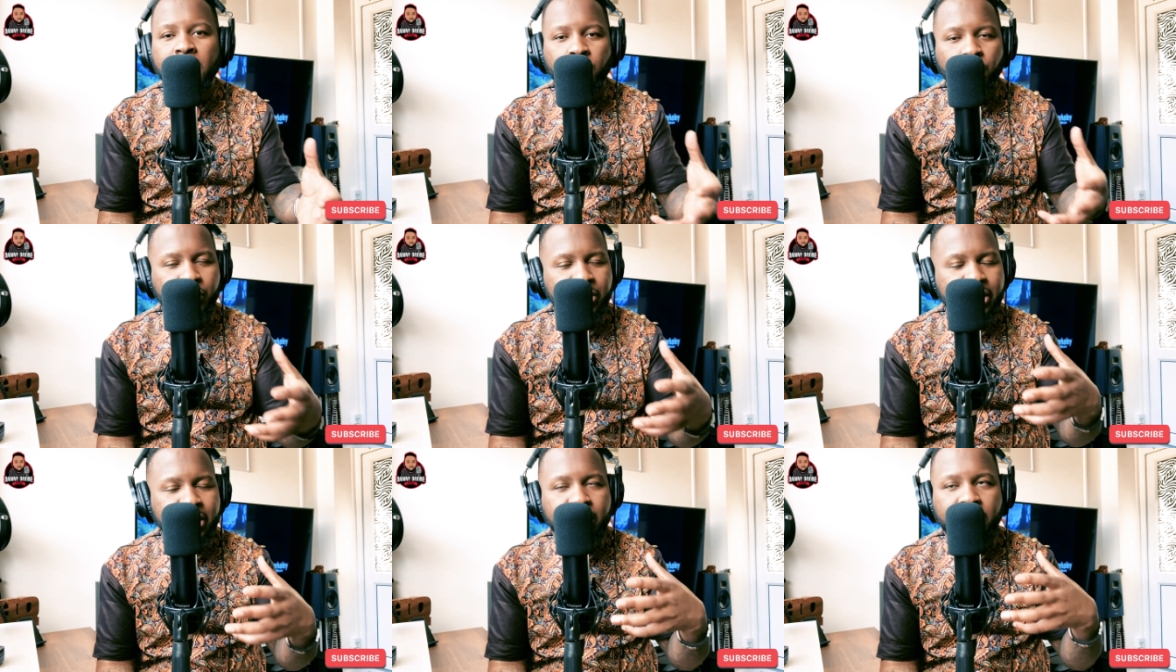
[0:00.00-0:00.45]

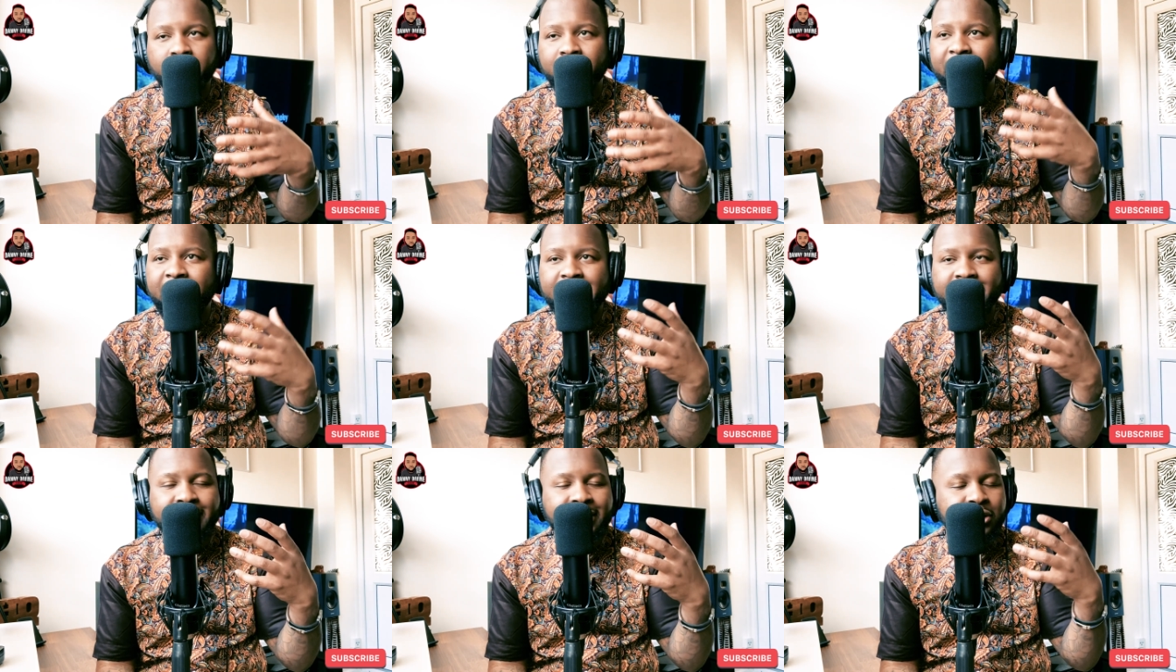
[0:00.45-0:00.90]
We're
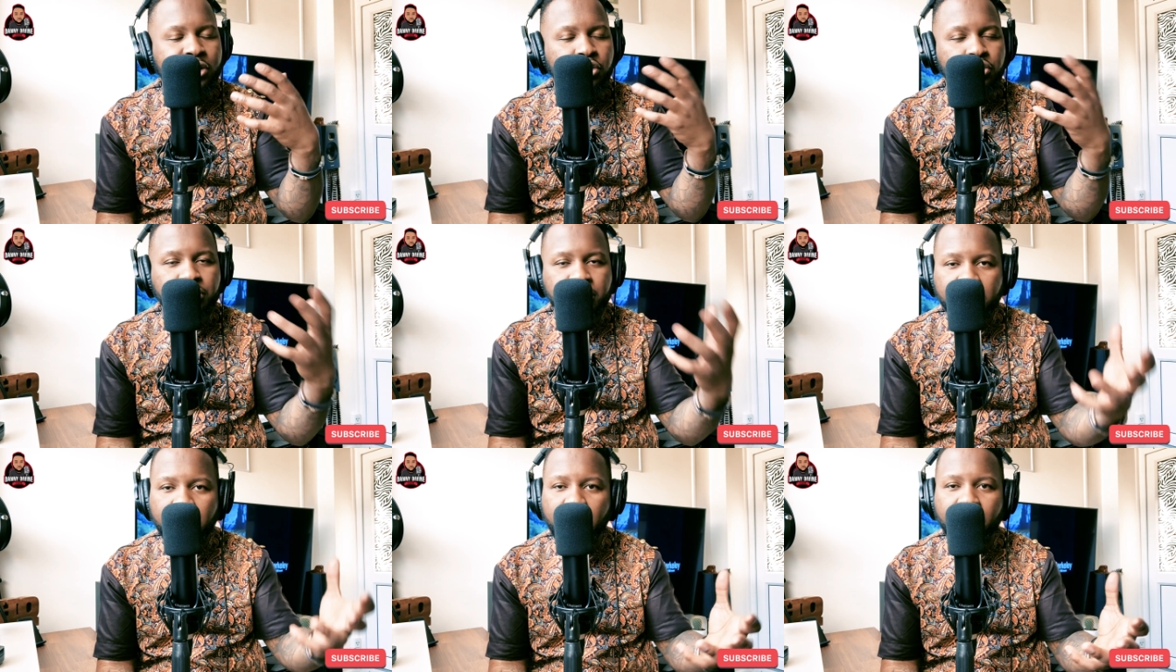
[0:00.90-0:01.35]
creating new
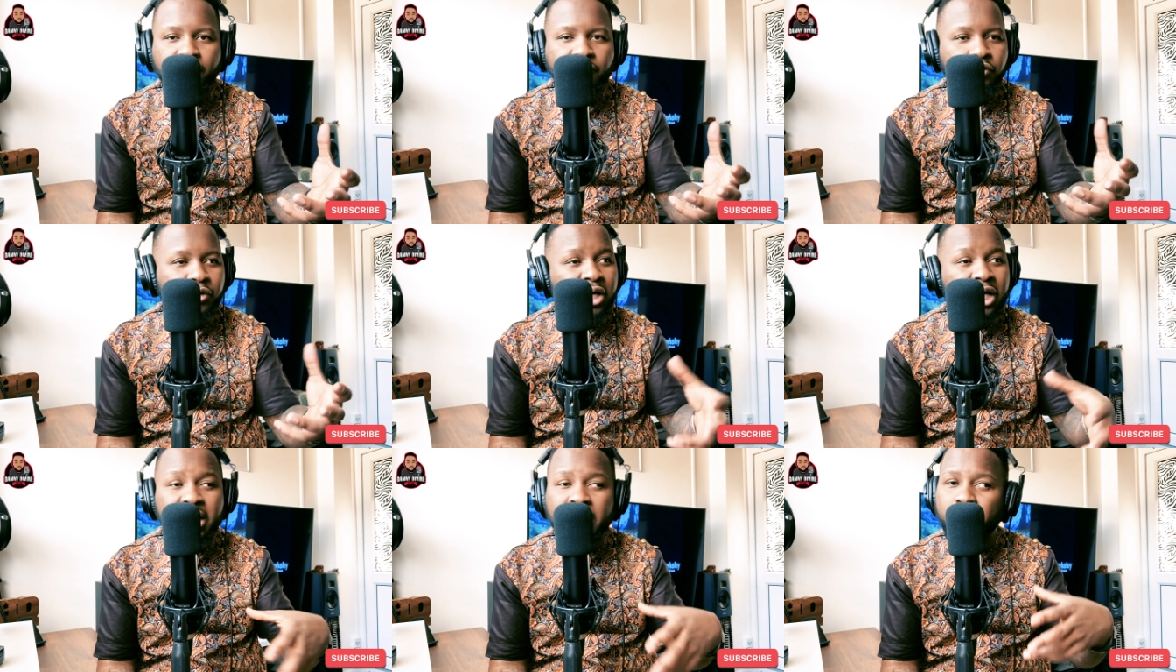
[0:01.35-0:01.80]
stuff.
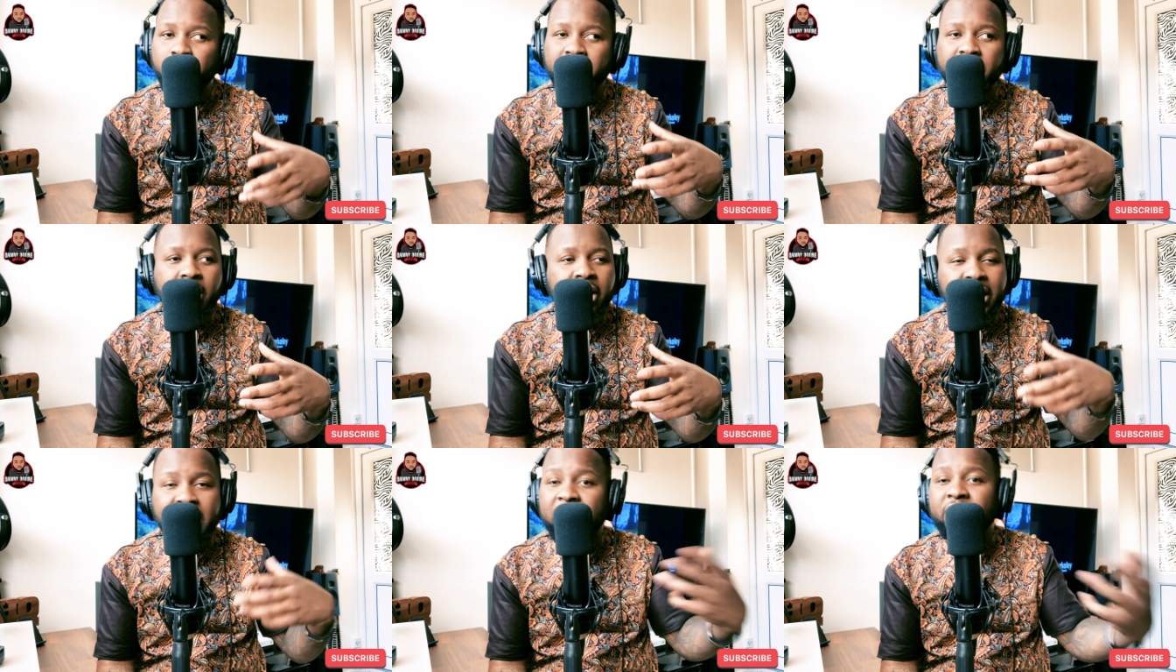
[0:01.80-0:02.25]
We,
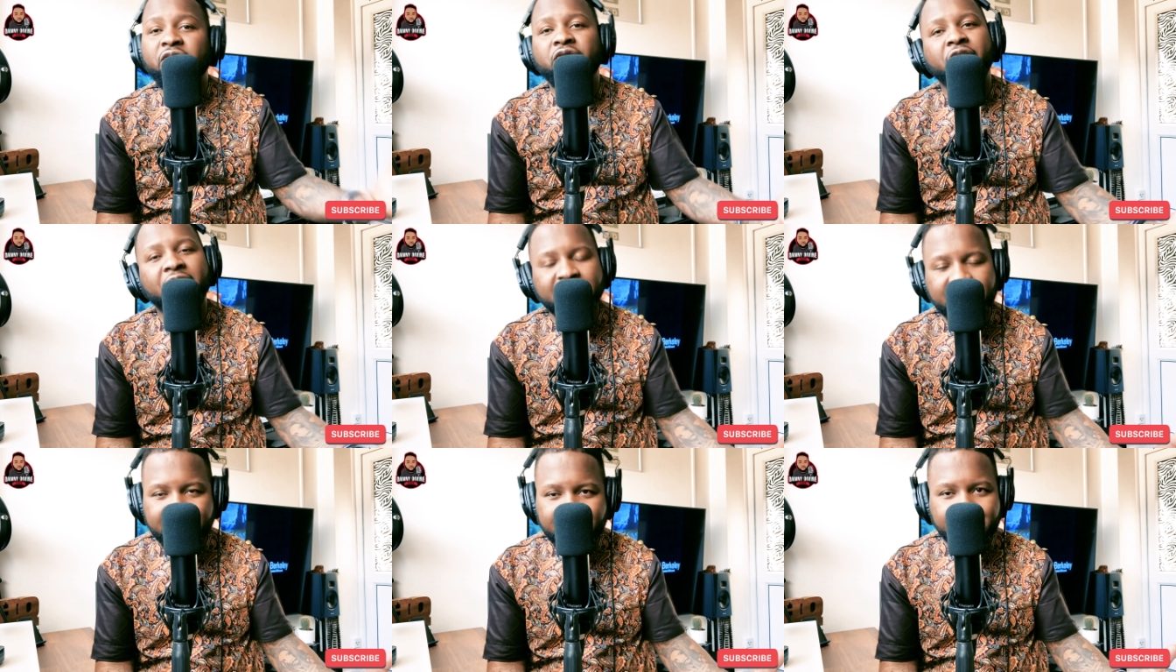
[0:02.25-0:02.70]
we are
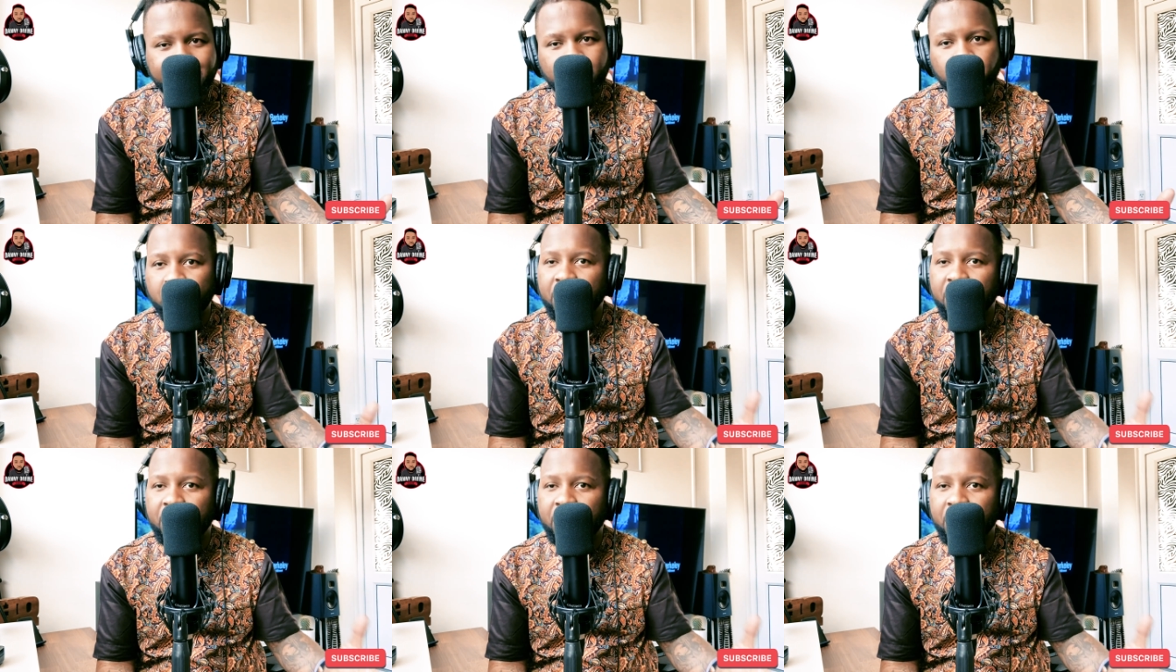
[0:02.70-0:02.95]
innovators.